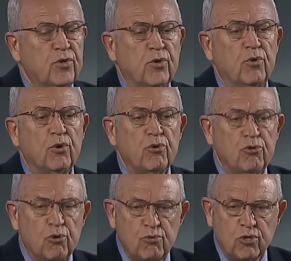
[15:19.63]
to
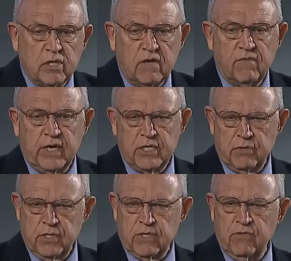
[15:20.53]
union advisories.